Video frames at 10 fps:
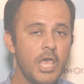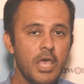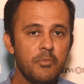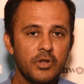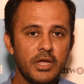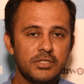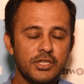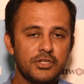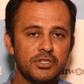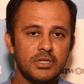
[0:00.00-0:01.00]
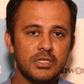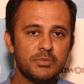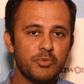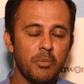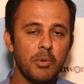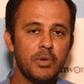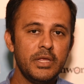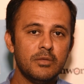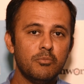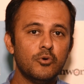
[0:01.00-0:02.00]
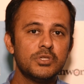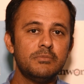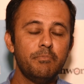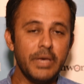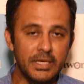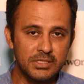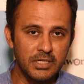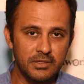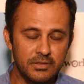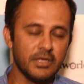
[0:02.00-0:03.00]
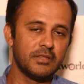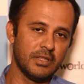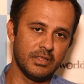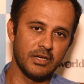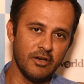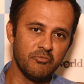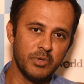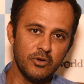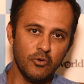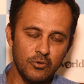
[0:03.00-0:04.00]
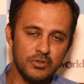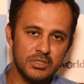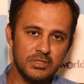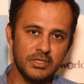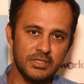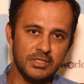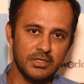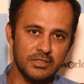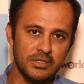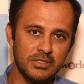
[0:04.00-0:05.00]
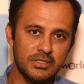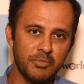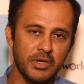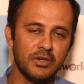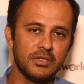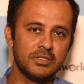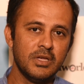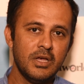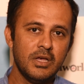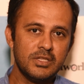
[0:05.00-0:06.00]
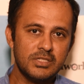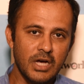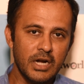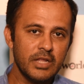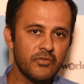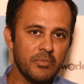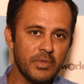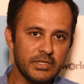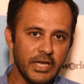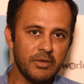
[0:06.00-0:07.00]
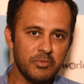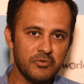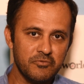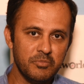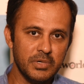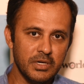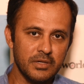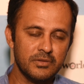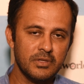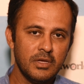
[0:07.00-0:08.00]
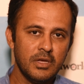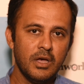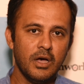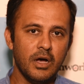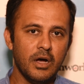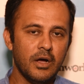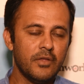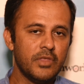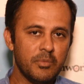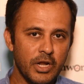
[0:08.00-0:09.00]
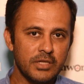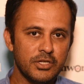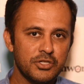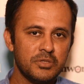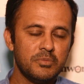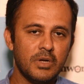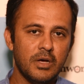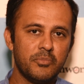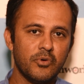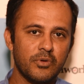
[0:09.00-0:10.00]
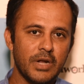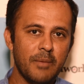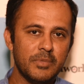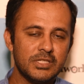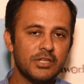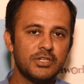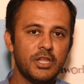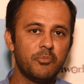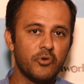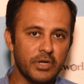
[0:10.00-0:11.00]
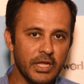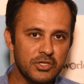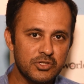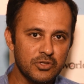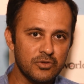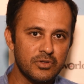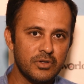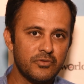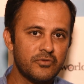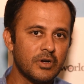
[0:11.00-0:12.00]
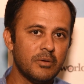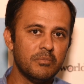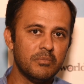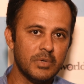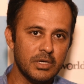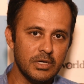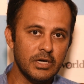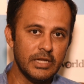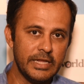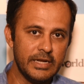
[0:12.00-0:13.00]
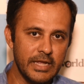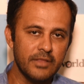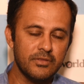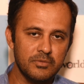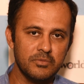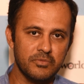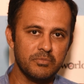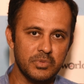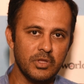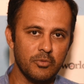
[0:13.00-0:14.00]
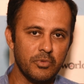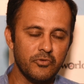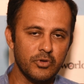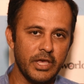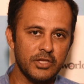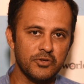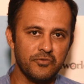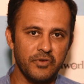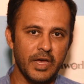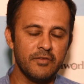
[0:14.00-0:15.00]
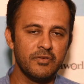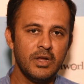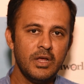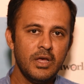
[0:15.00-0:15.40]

Immunization is probably the most basic thing that the government owes its citizens, because starting from the time of birth, the immunization program essentially protects children from early death, you know, before the age of 5.